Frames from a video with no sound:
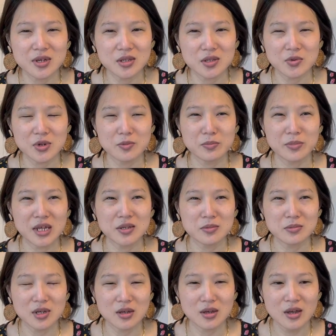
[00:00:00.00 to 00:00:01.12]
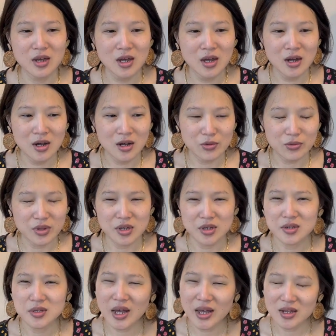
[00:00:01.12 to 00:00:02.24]
It's what makes me really
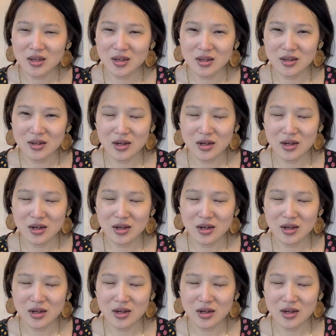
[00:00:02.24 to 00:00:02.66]
excited.